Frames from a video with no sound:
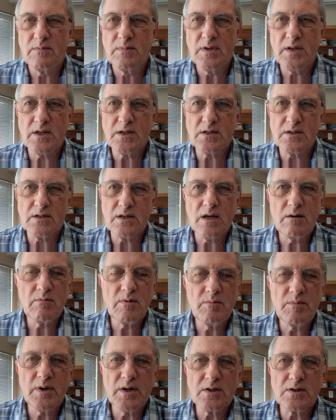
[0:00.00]
That came
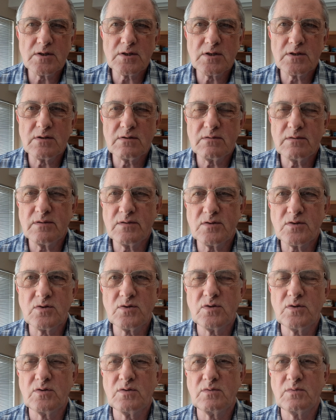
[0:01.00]
about
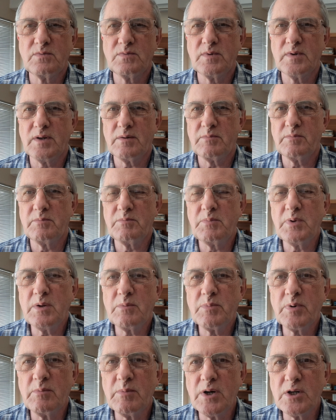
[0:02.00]
through being
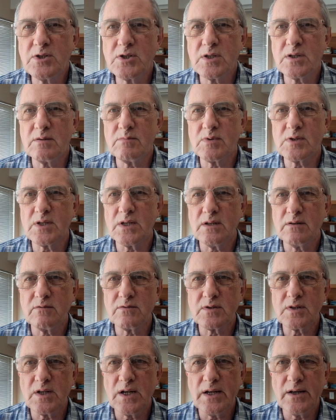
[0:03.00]
promoted
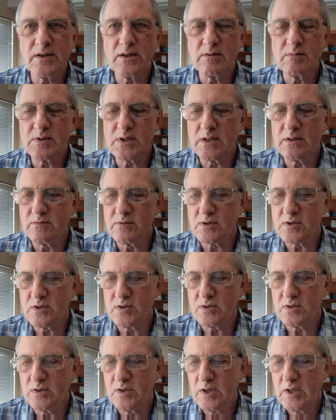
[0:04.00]
themselves, allowing themselves
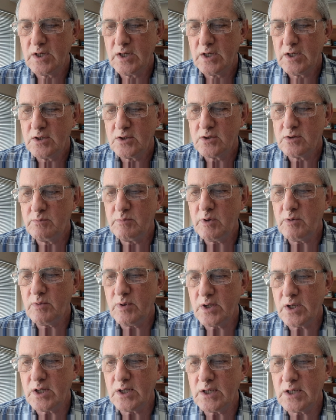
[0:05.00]
to be
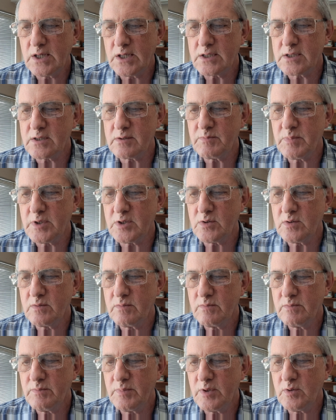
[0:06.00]
recognized,
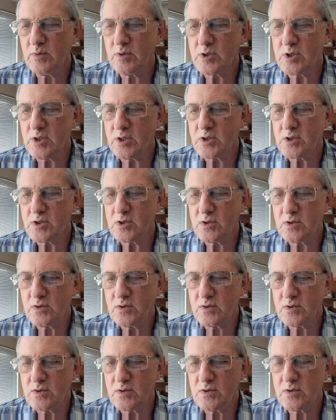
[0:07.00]
but also
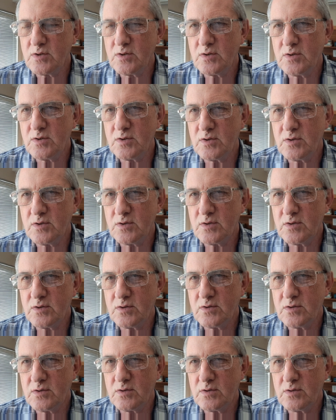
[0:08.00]
to
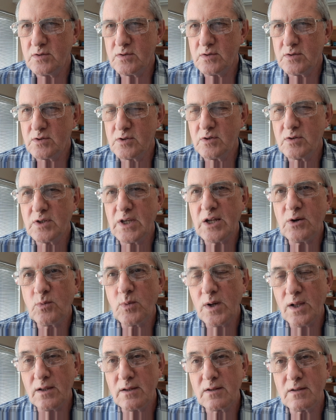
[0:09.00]
get
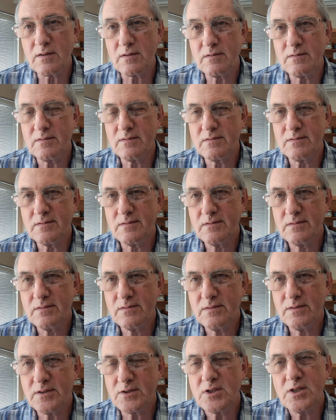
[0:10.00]
wealth
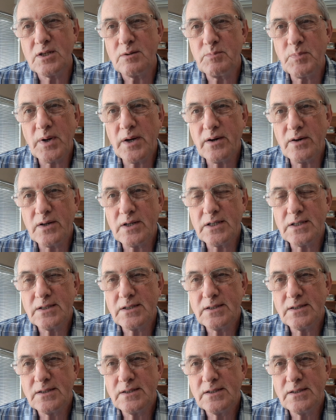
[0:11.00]
and to get power
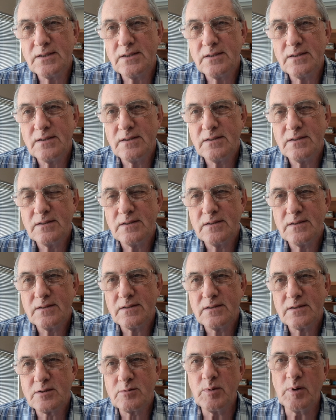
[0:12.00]

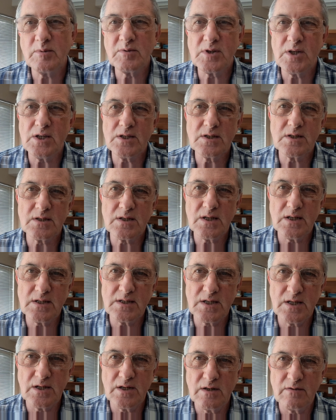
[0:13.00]
and to be able to
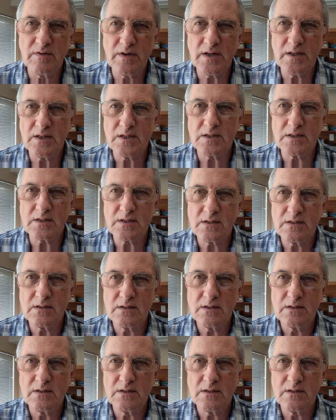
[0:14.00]
exercise that over others.